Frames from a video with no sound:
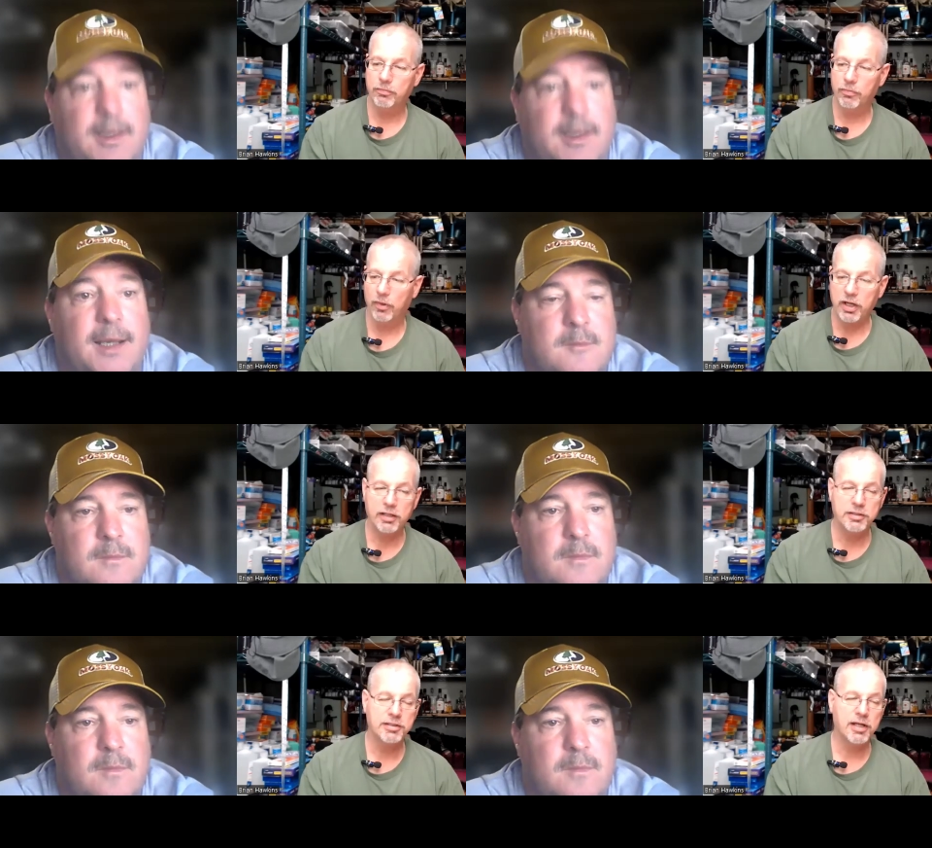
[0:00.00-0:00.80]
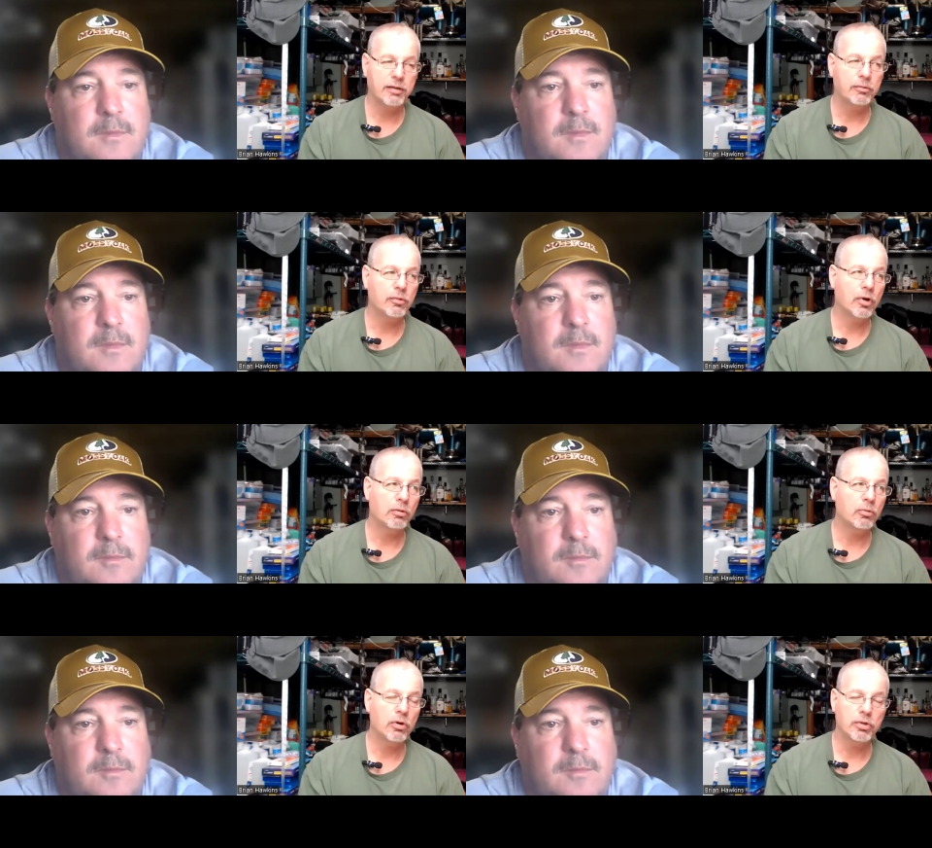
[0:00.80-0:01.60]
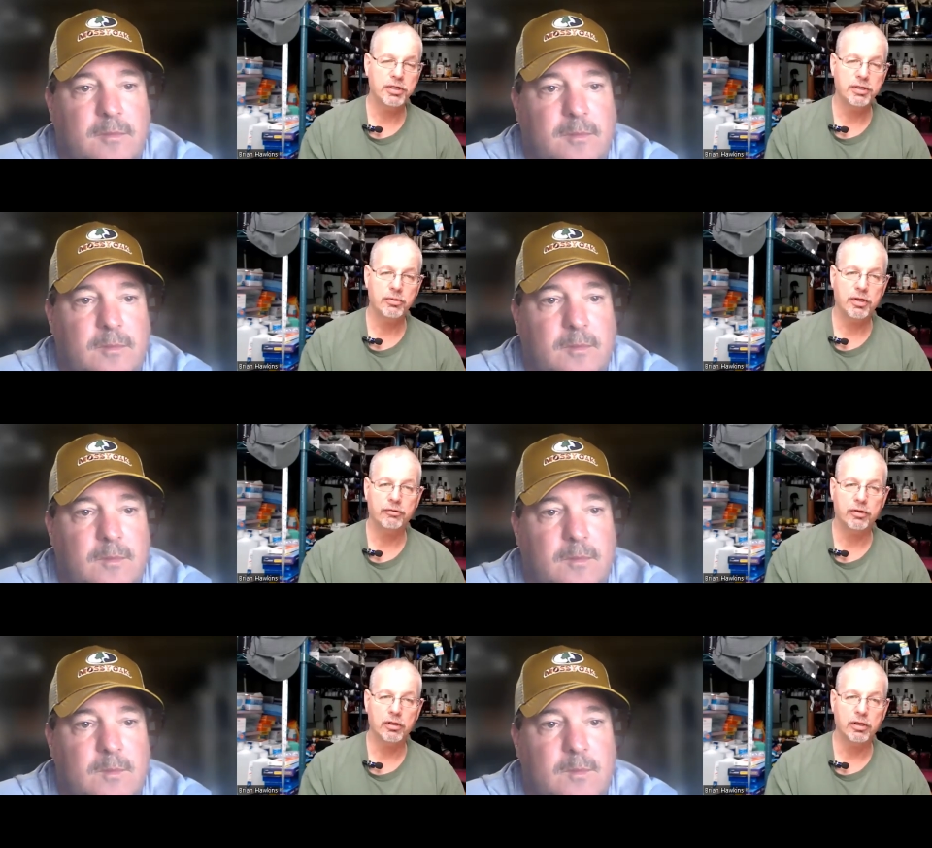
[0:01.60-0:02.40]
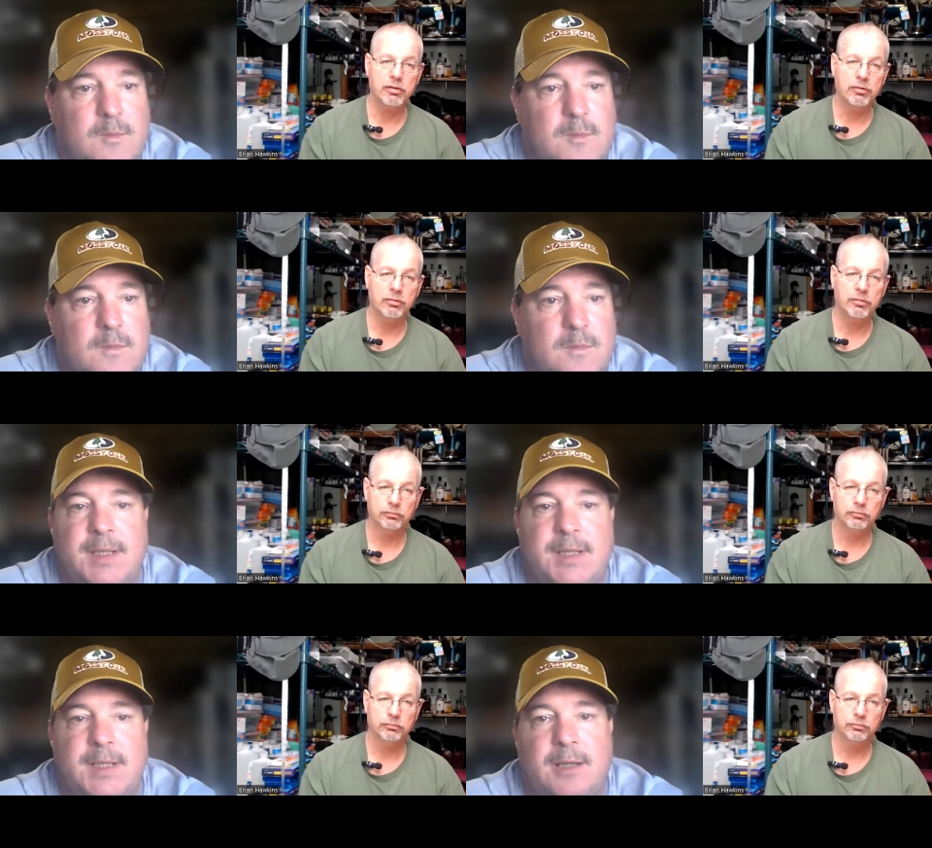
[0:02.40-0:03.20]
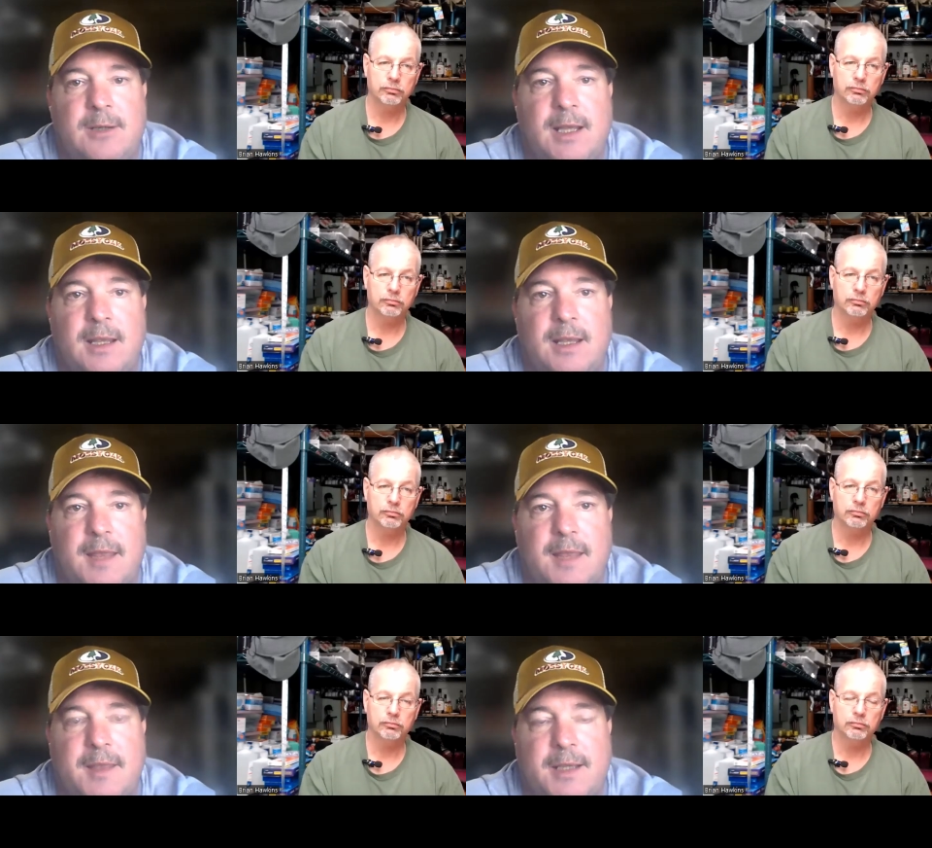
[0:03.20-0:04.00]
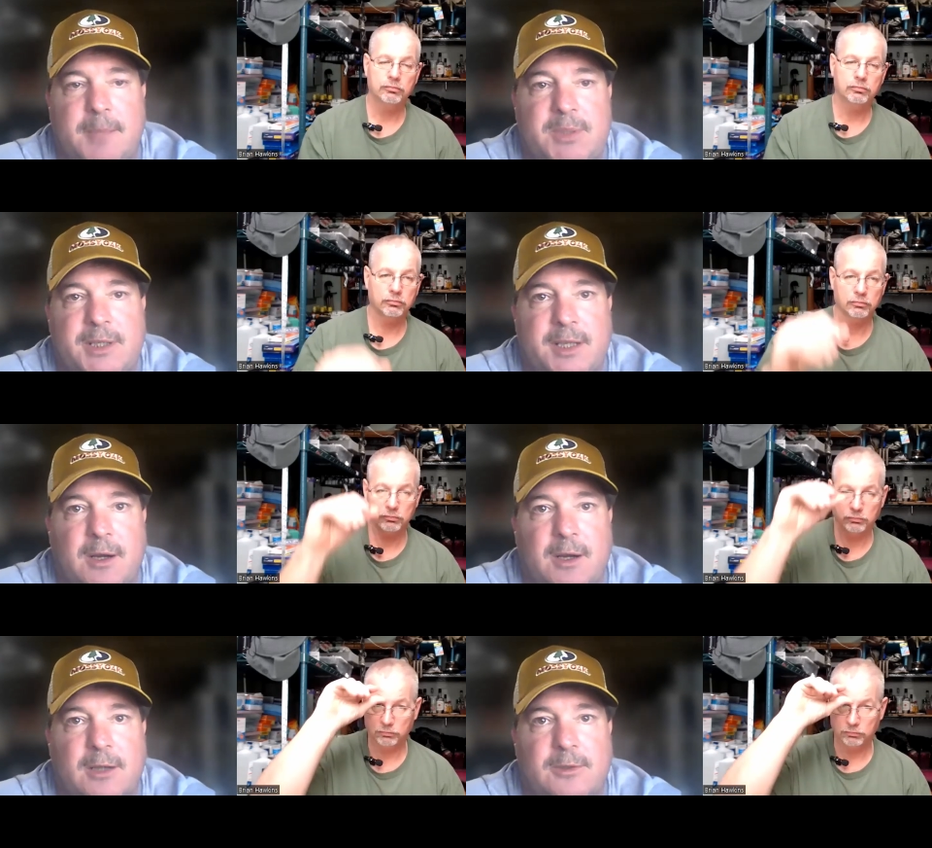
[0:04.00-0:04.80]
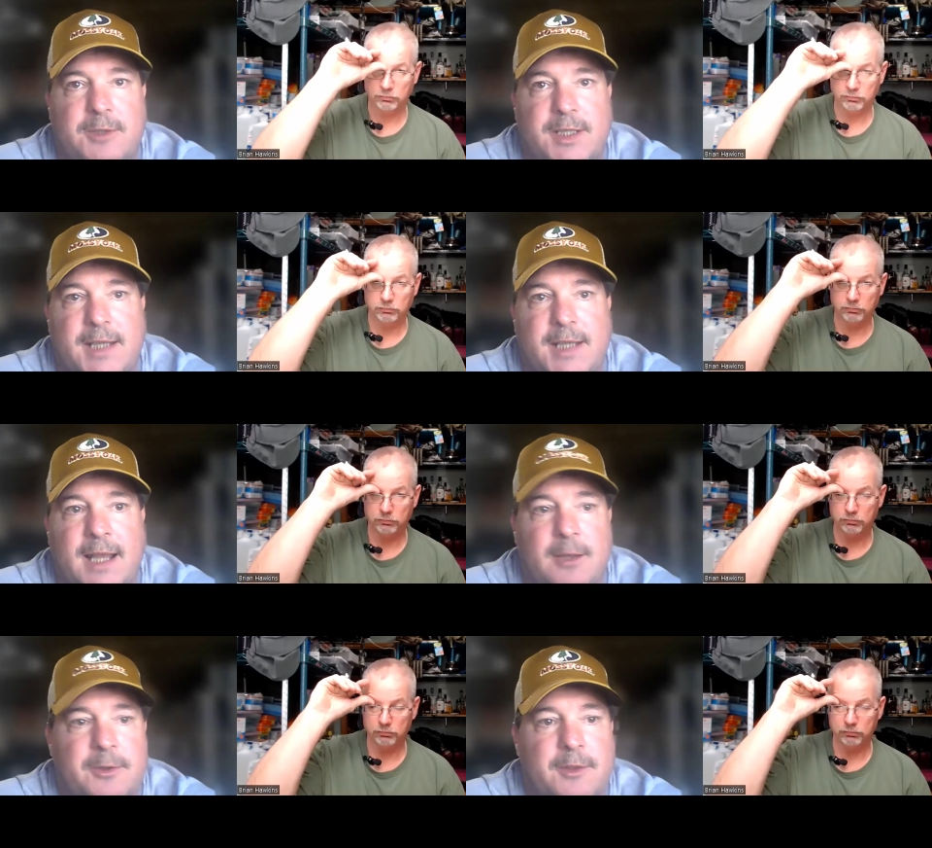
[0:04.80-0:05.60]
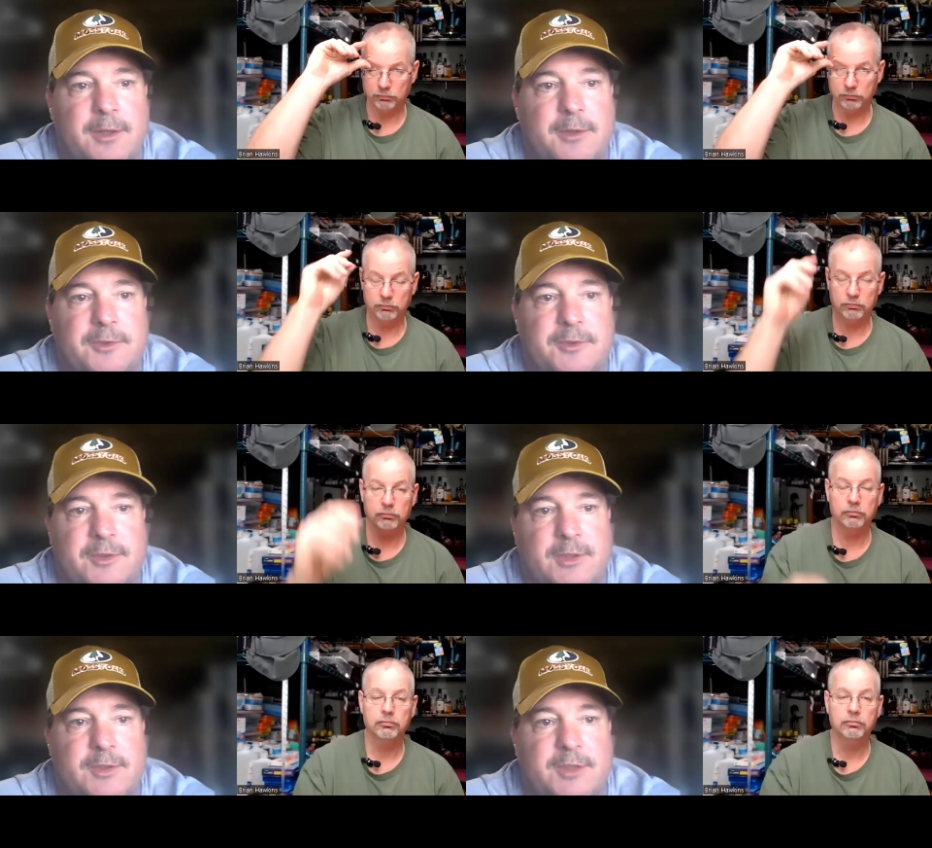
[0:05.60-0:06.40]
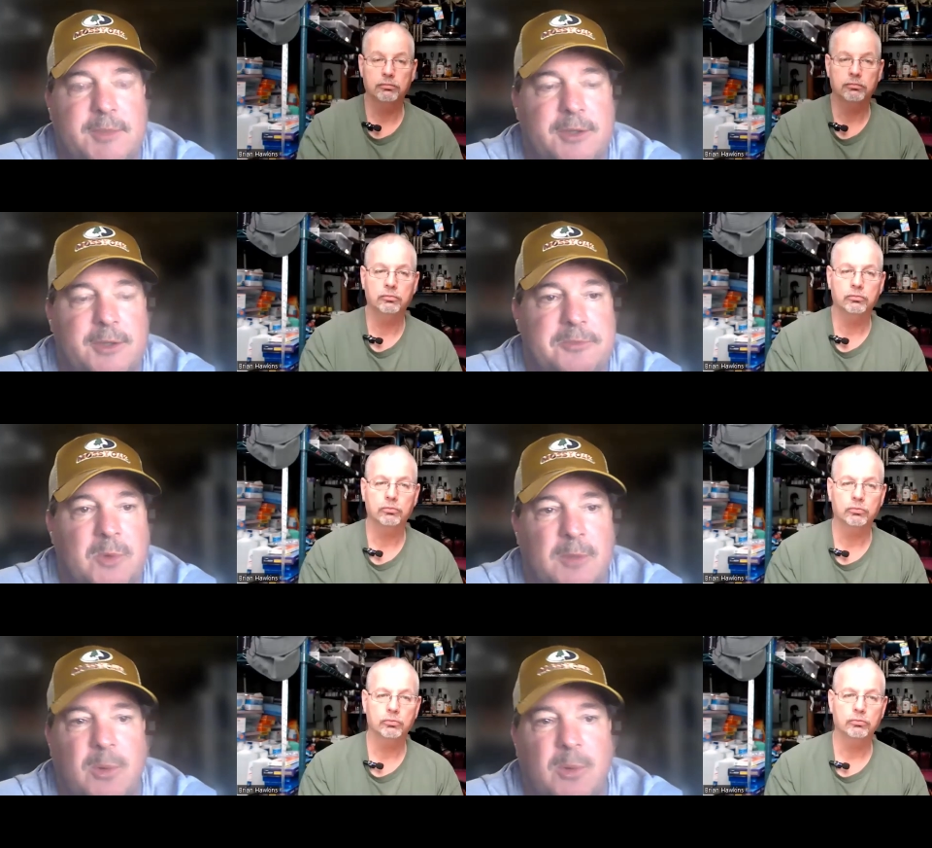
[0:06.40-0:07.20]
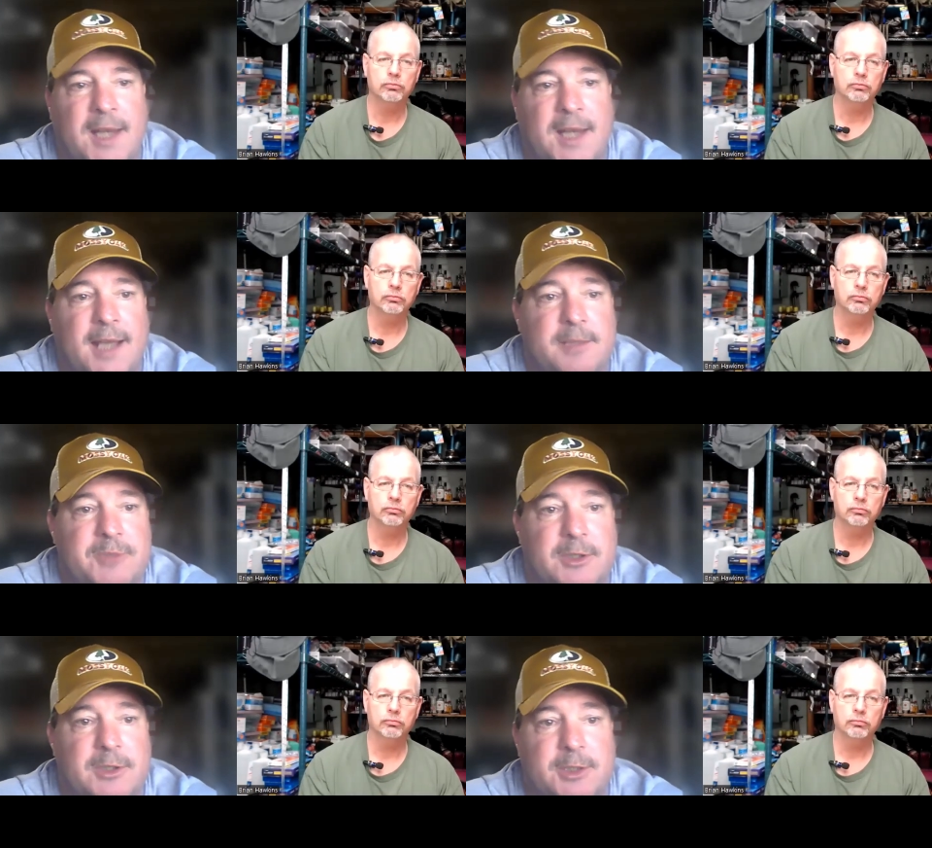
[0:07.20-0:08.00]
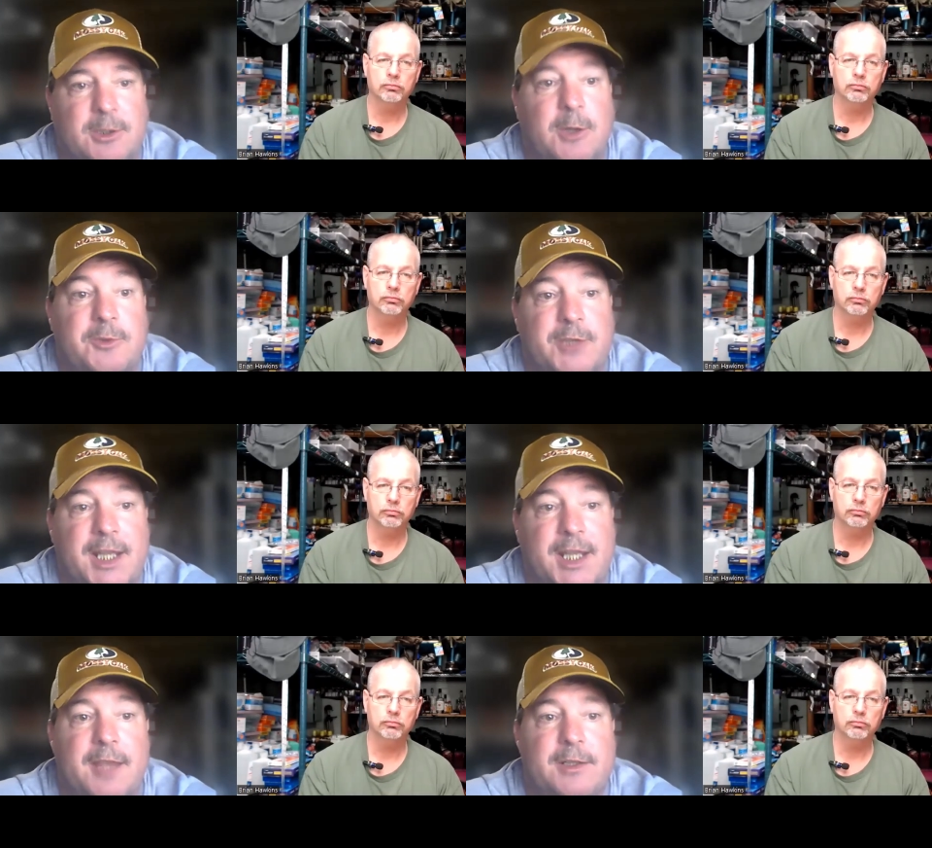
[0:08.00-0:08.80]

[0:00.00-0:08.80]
Speaker 1: yeah. So in hindsight, um, what would you do differently?
Speaker 2: You know, I, I think I put it in the article that now there's some of those more important items are a little closer together.